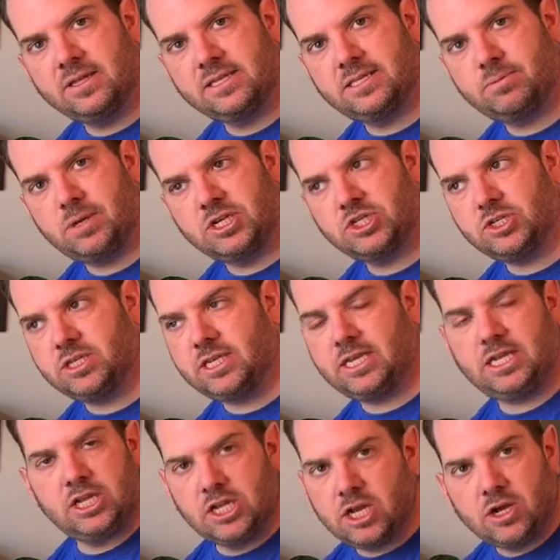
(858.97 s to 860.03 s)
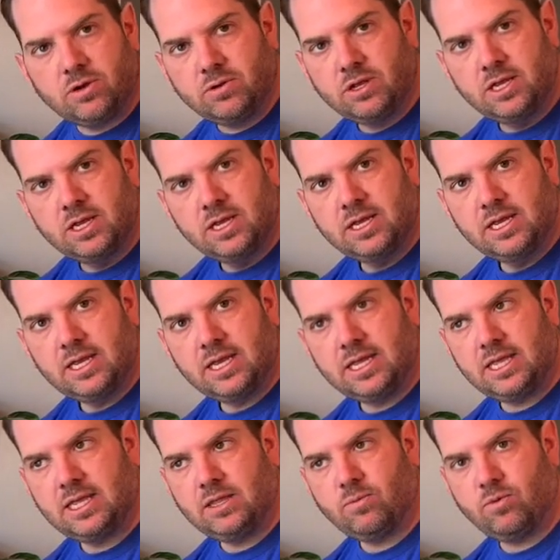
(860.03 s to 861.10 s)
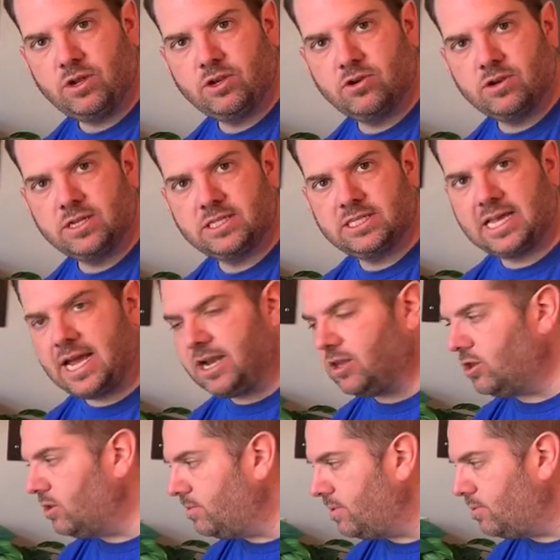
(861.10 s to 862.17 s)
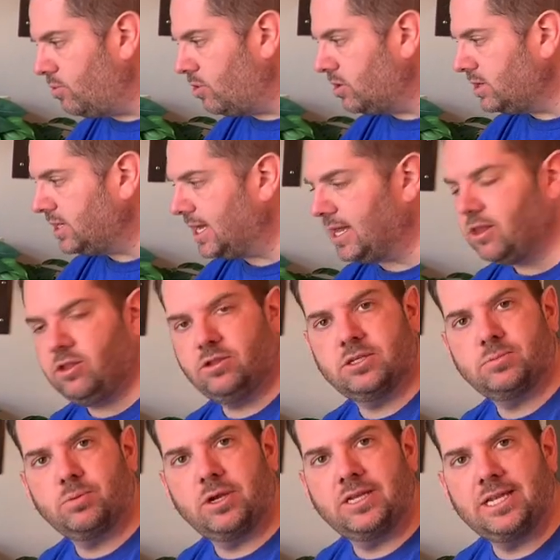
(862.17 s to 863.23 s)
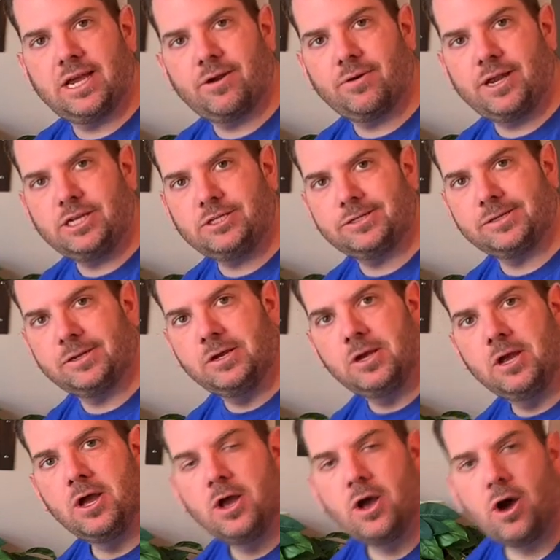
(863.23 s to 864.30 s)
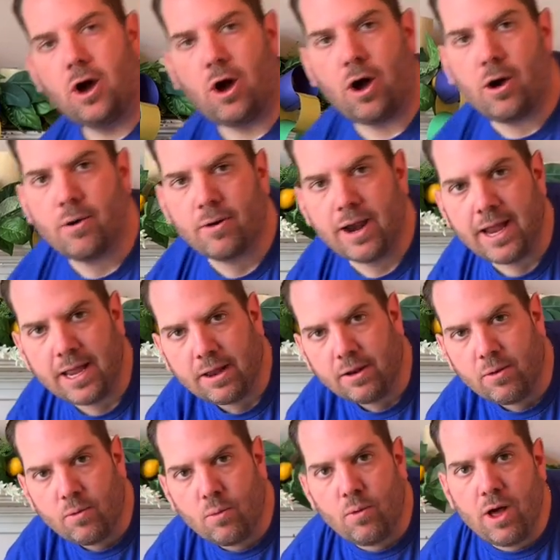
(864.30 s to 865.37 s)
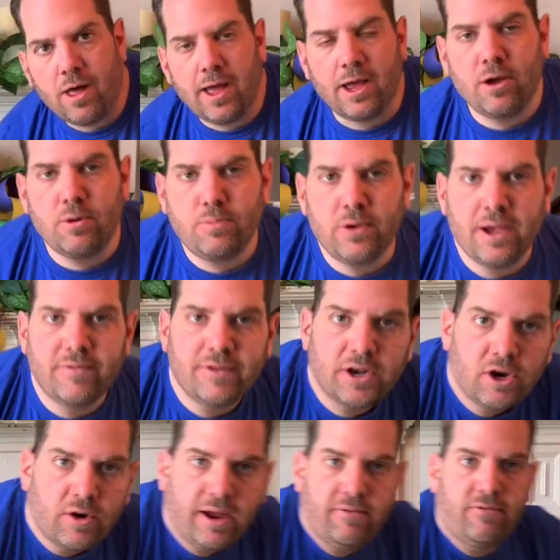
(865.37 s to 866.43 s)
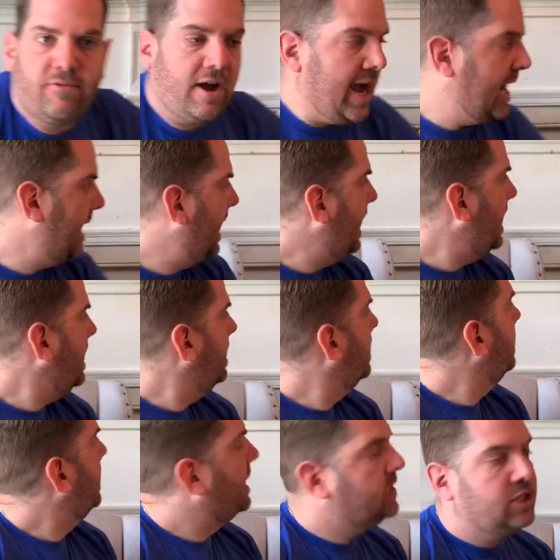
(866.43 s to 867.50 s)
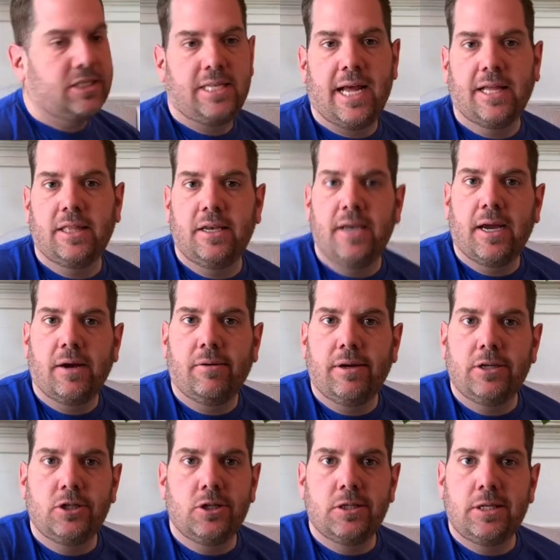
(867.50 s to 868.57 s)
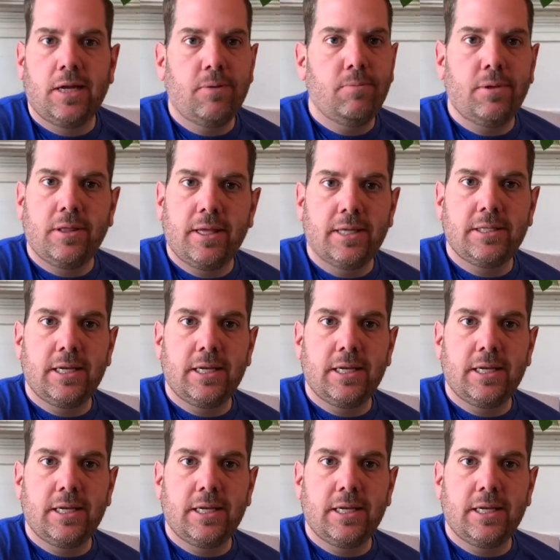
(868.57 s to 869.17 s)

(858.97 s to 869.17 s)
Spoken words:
especially, and when you're inside a little bit more, you got a little spring decoration. All right. Well, I hope you're having a great Friday. I just knocked the decorations down, but that's